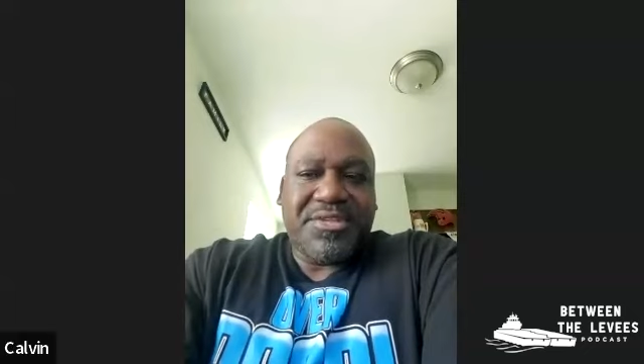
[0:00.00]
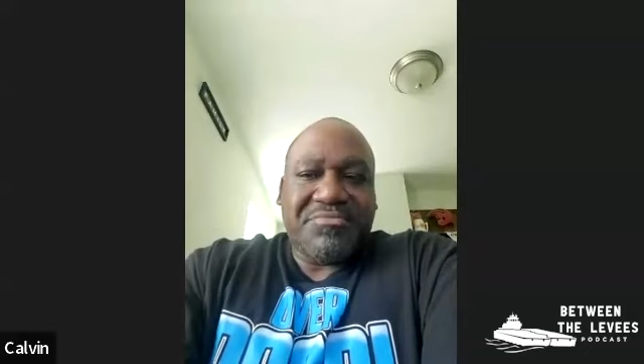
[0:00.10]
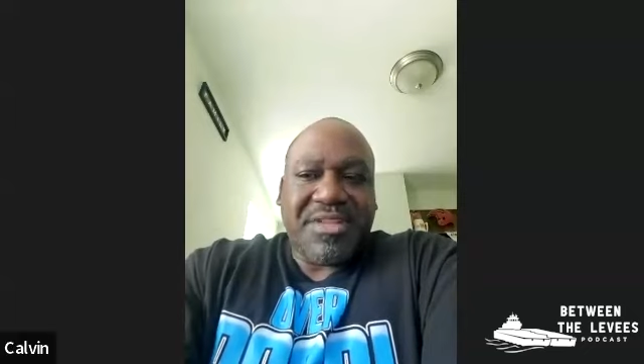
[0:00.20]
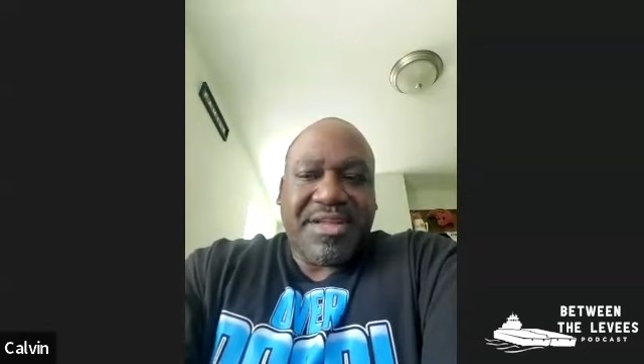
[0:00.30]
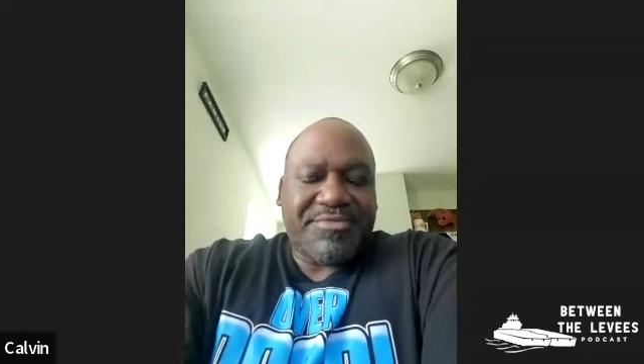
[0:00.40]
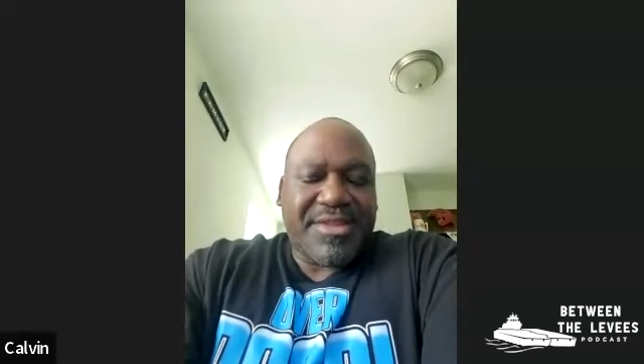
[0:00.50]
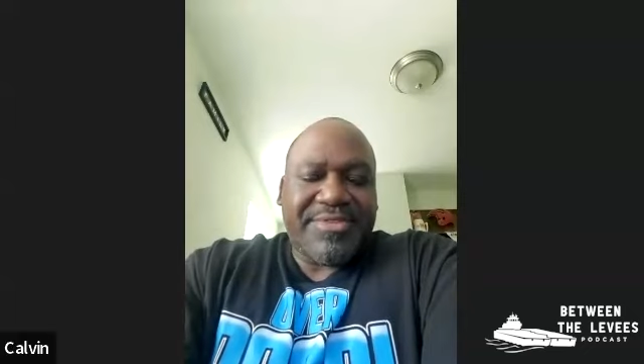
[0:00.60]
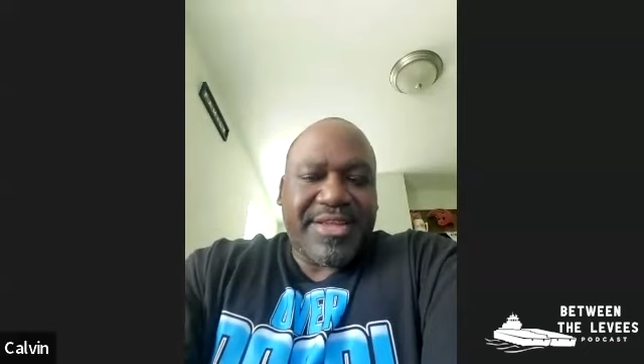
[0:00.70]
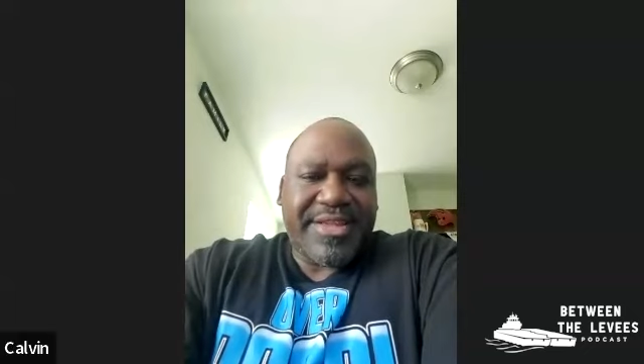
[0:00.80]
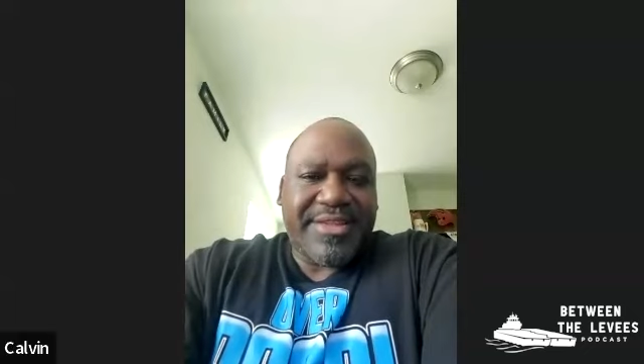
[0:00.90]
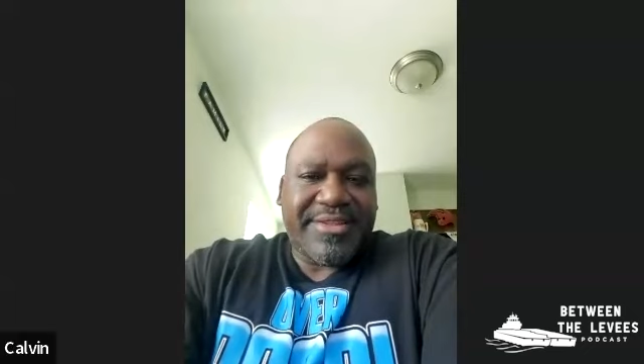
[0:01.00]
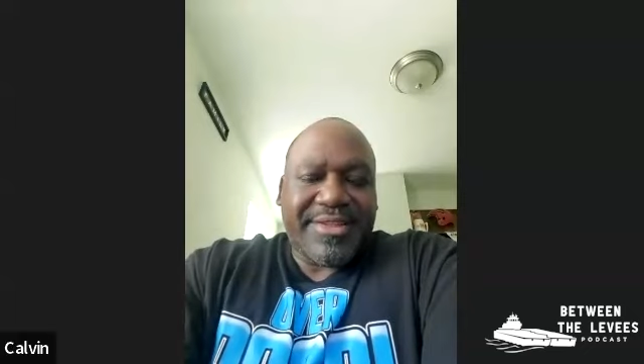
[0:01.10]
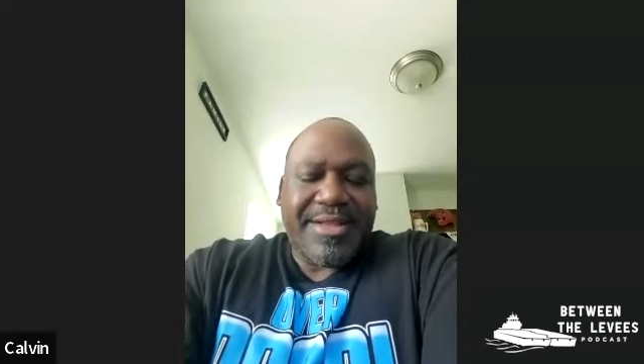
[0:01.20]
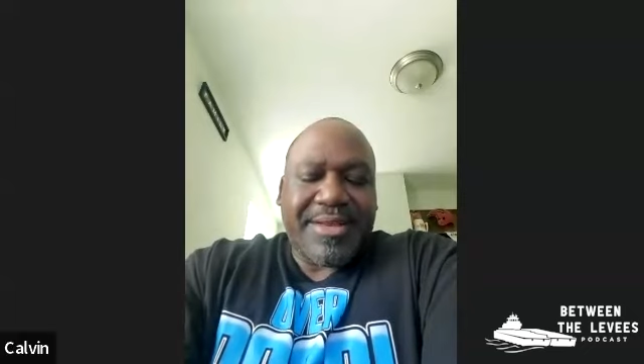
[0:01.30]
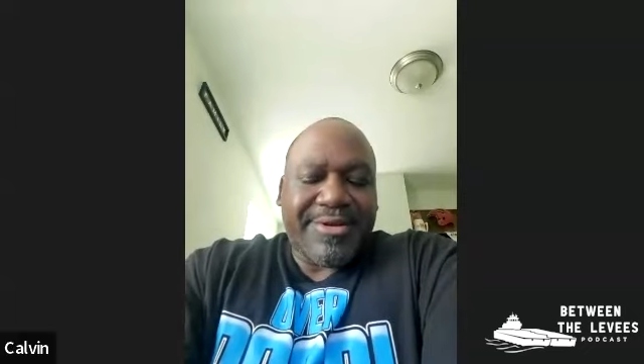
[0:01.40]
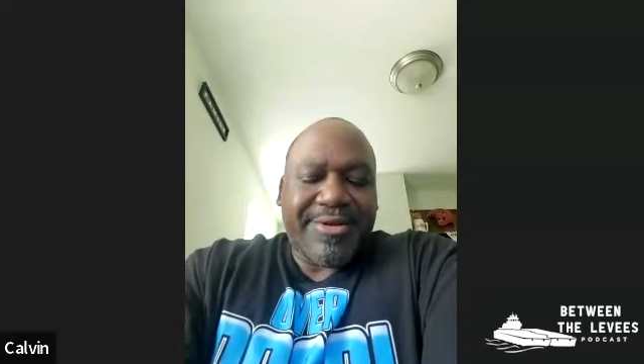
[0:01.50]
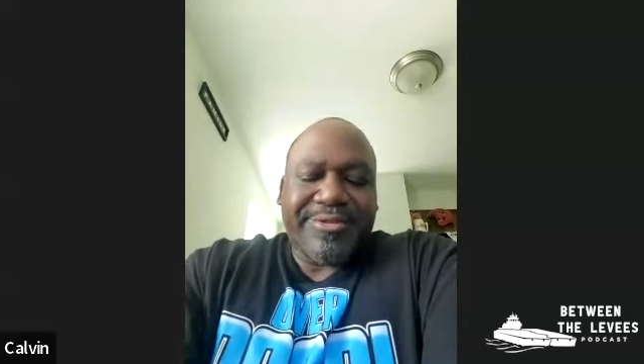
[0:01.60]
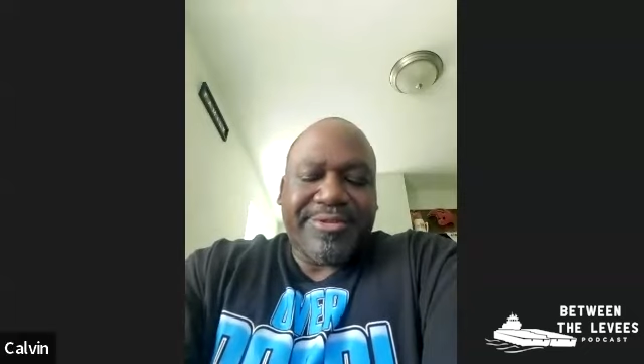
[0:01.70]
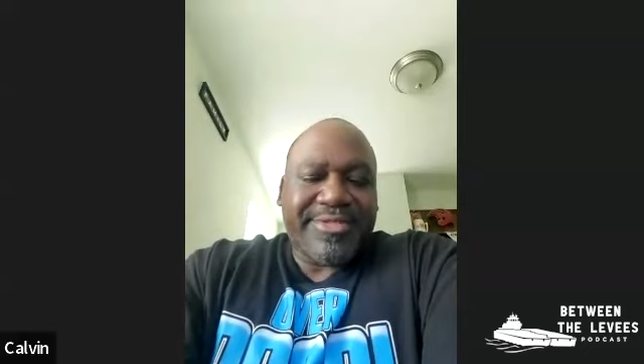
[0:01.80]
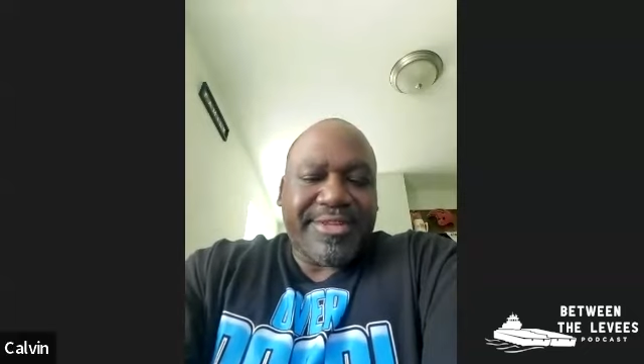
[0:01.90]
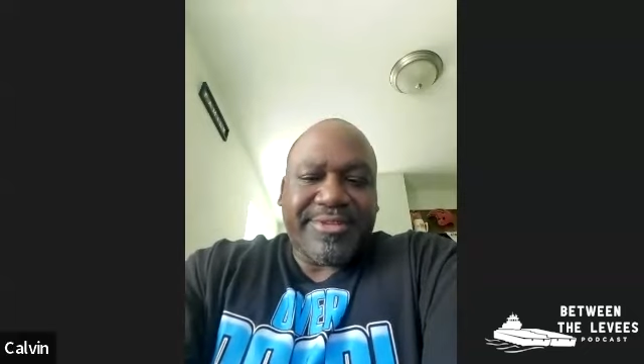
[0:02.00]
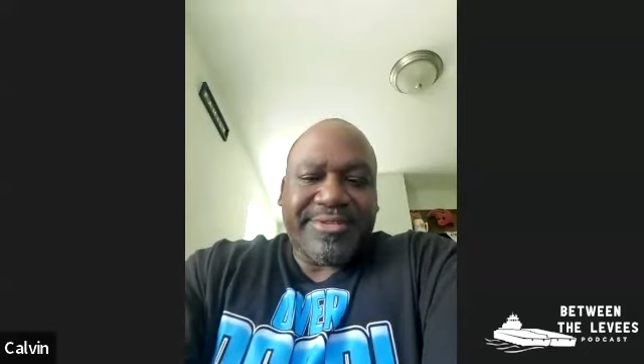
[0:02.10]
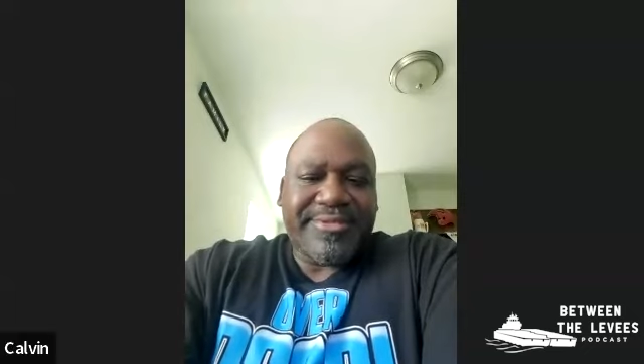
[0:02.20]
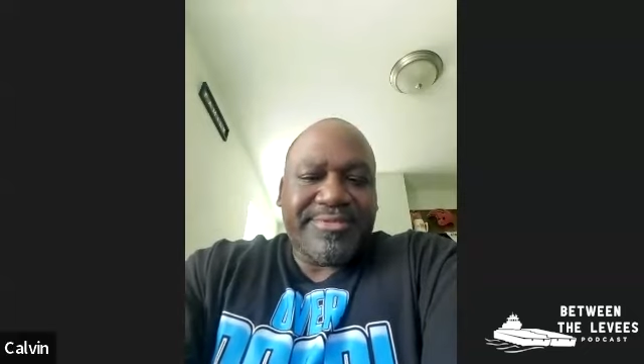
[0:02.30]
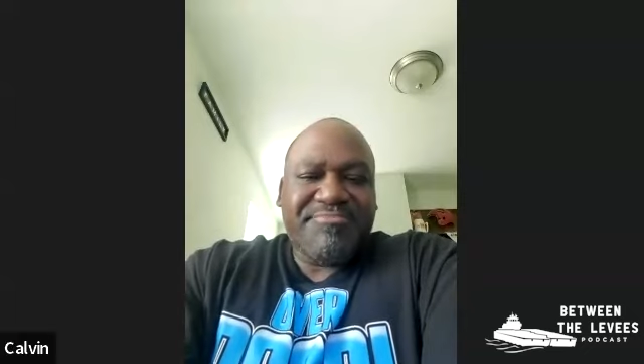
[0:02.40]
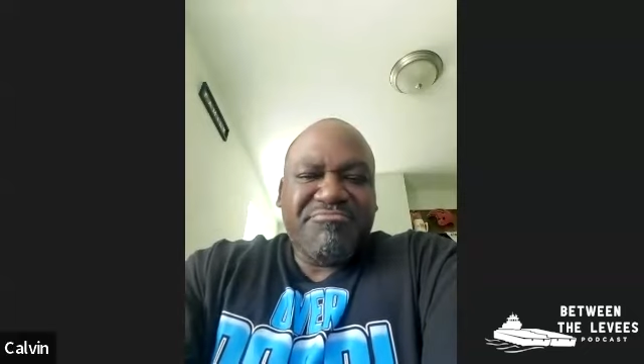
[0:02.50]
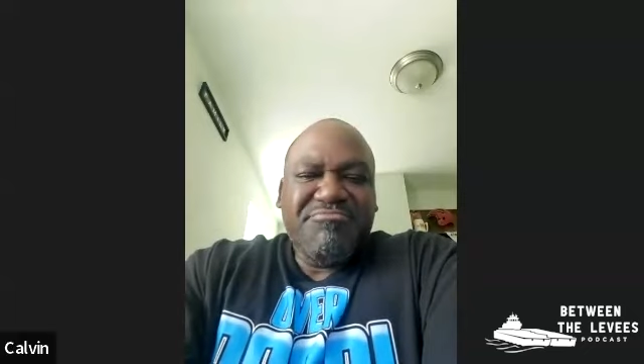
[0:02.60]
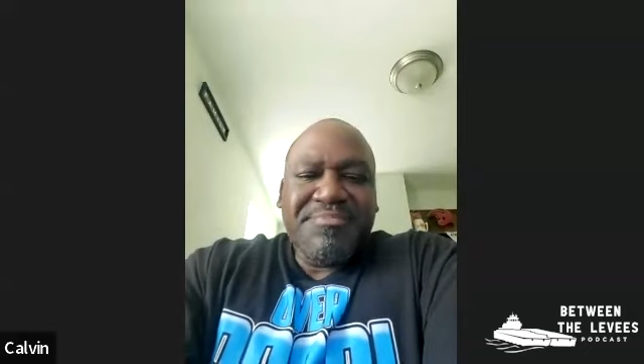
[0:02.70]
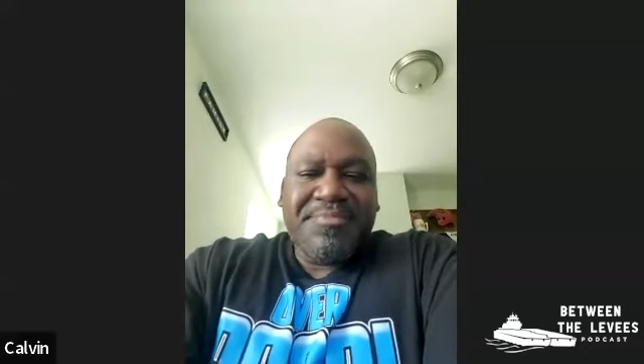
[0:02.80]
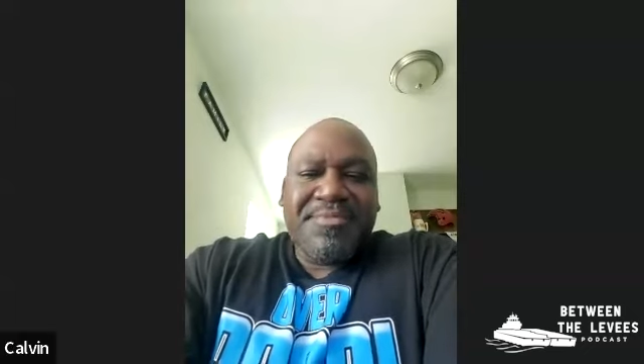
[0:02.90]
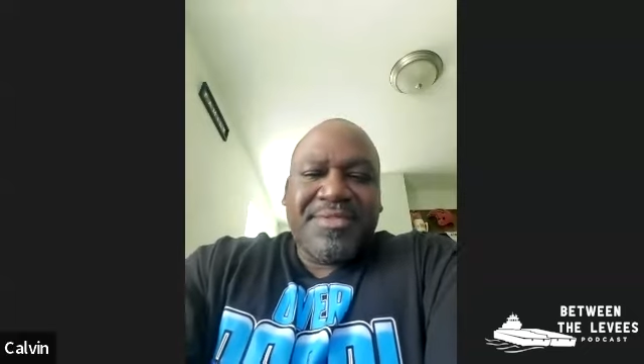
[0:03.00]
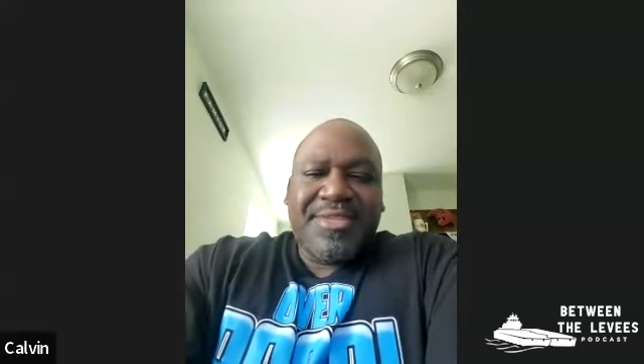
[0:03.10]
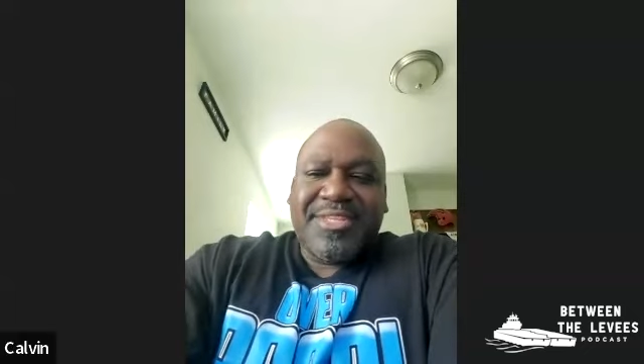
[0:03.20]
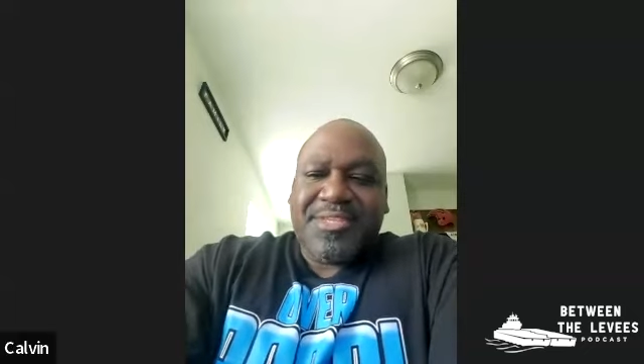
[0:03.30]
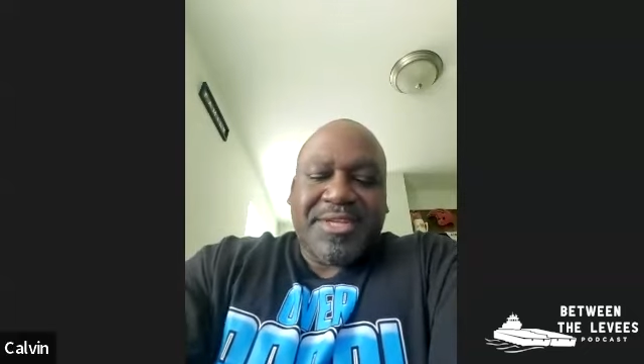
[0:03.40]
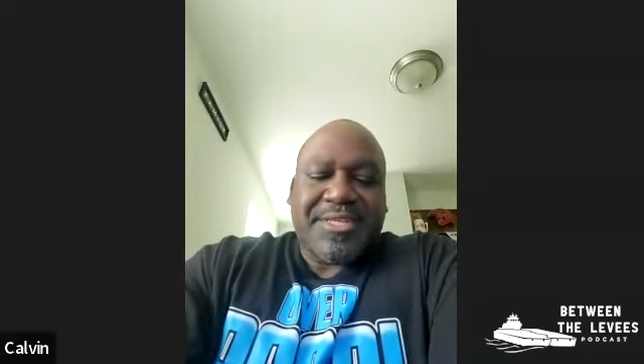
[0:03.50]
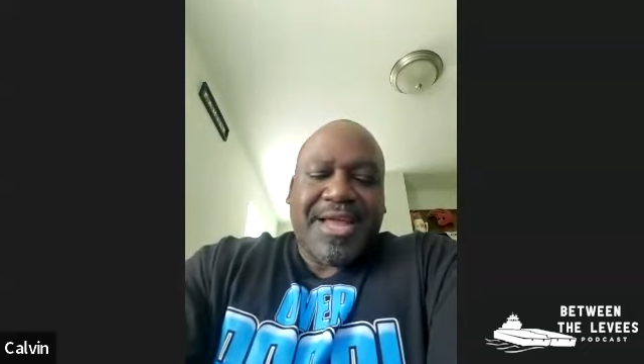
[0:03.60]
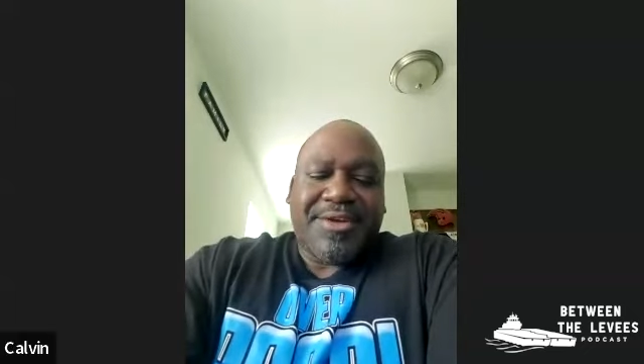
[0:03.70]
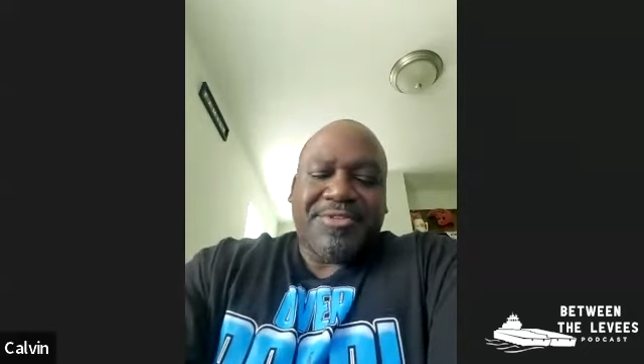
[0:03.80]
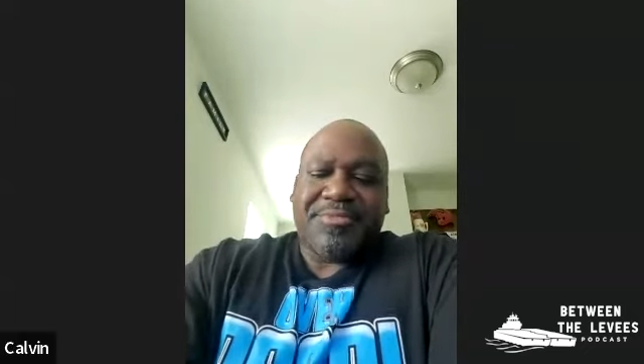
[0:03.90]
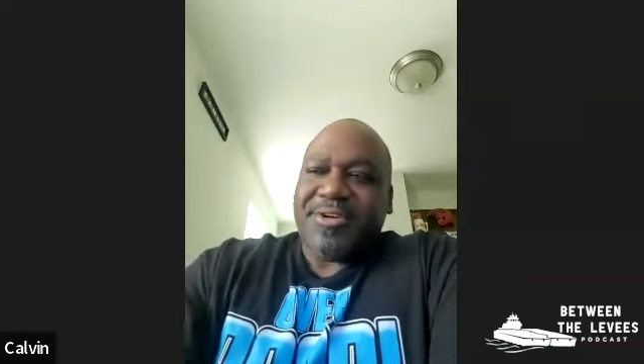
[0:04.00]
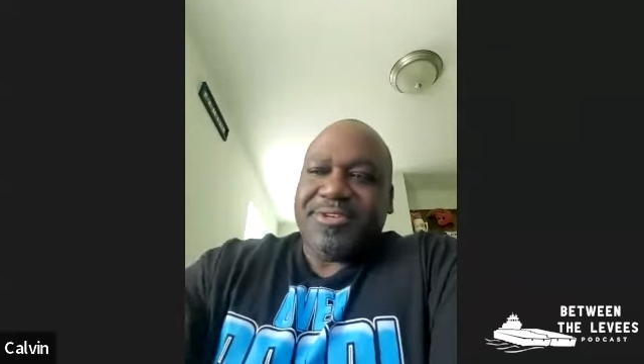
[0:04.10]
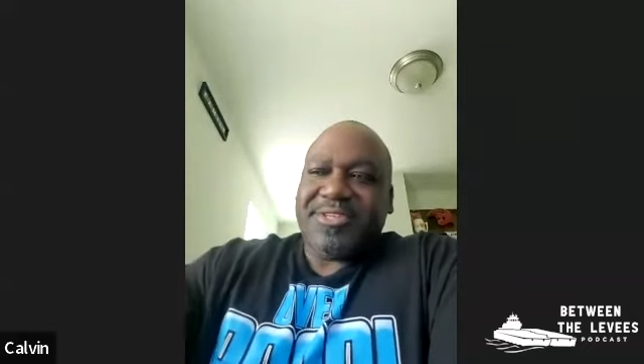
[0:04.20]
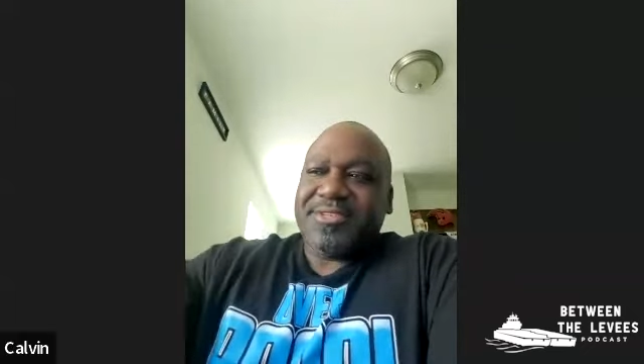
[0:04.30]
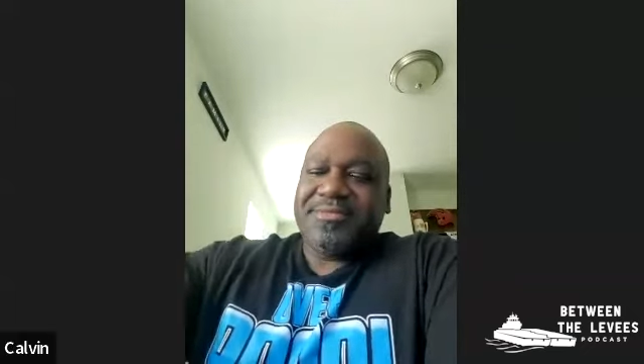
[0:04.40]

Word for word: He, every day I, I learn new things, especially out in those barges.